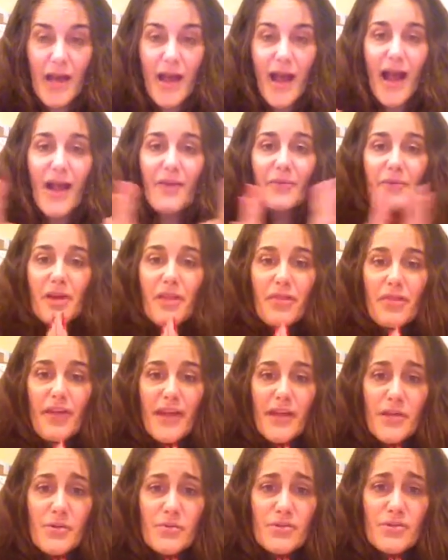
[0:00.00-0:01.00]
I want to
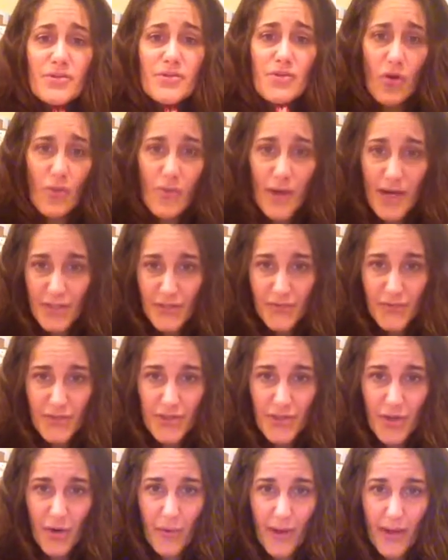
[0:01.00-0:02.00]
thank you so much for
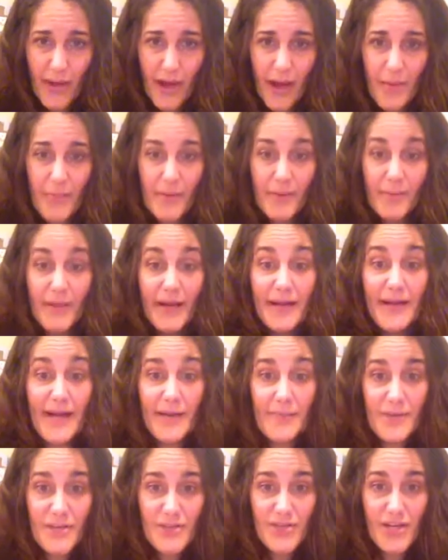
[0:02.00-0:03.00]
showing up. My
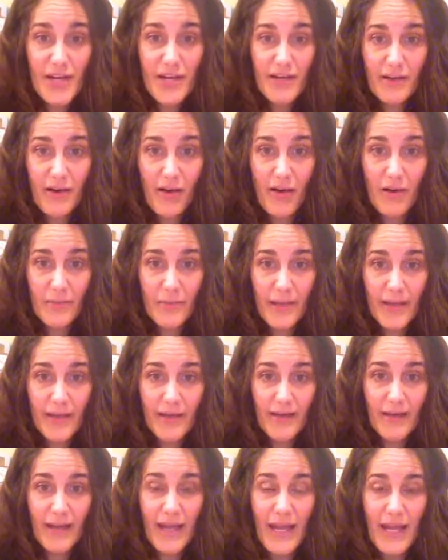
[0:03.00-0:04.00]
name is Shane
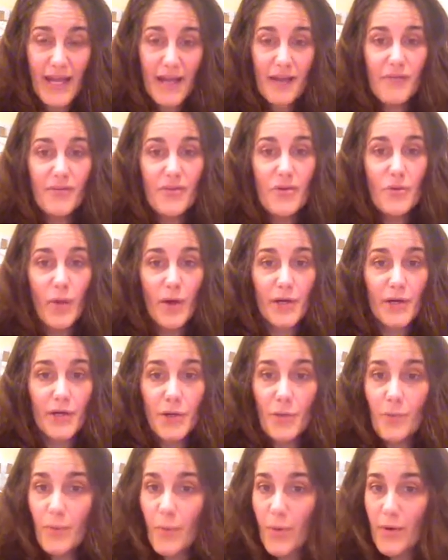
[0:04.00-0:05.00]
Coleman. If you want to
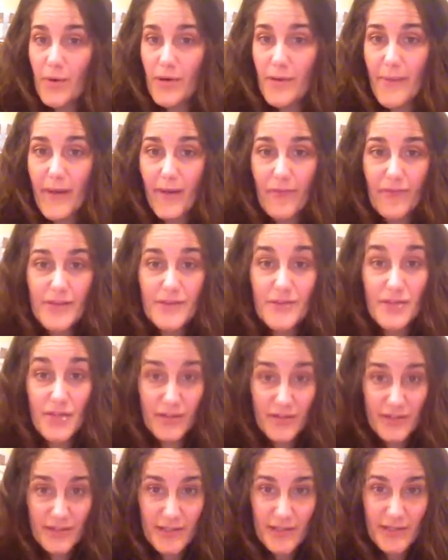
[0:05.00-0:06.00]
know more about the
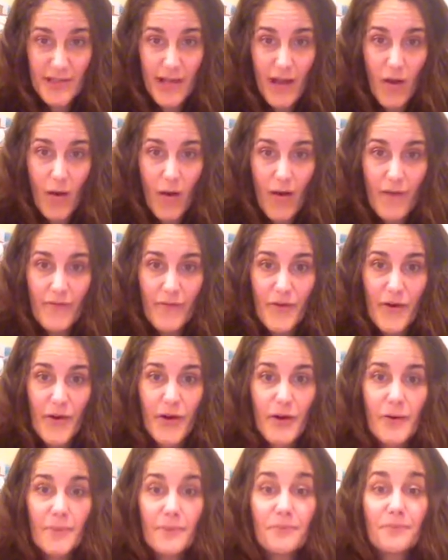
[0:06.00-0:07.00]
services I
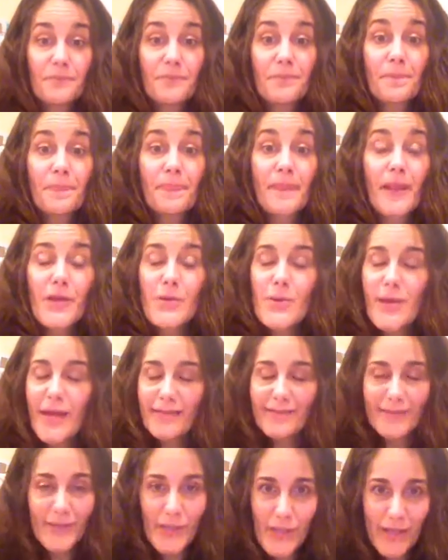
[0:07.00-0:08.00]
offer, you
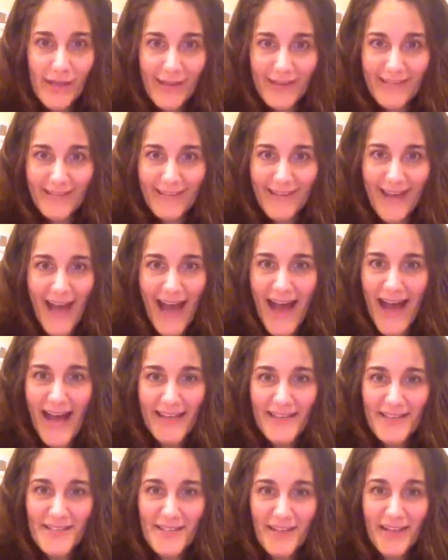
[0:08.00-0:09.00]
can look
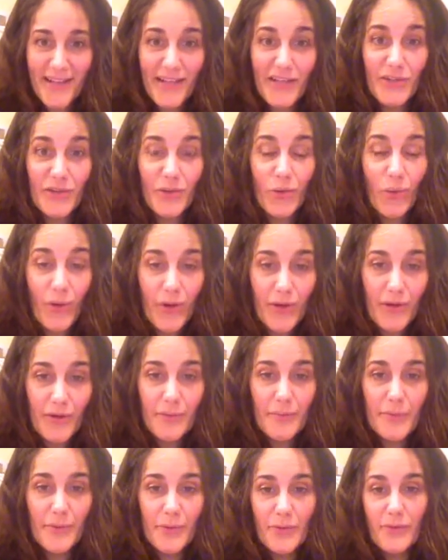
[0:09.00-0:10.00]
at
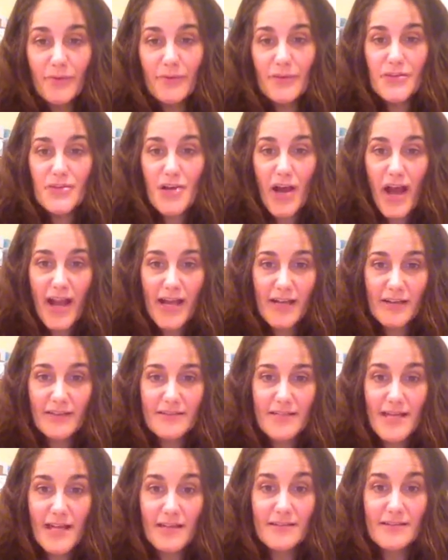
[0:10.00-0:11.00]

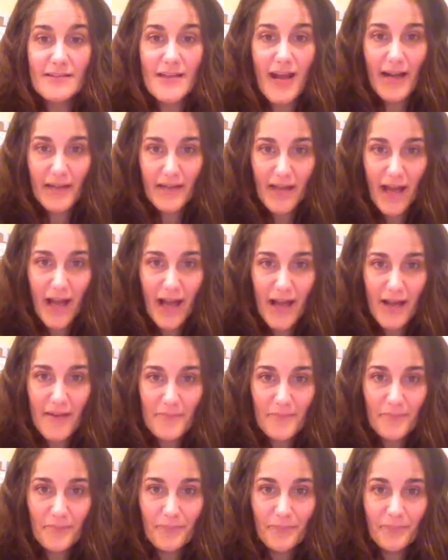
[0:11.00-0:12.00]

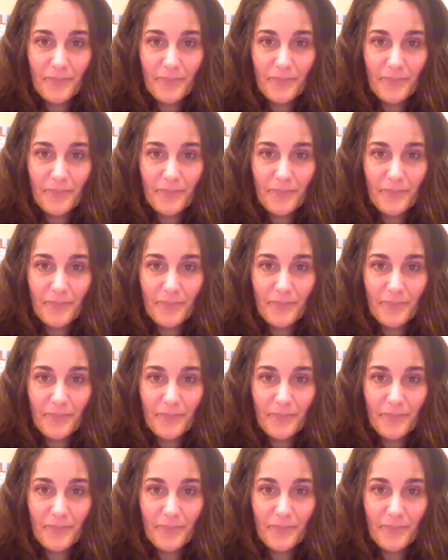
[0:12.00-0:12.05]
yourbeautifulchild.com.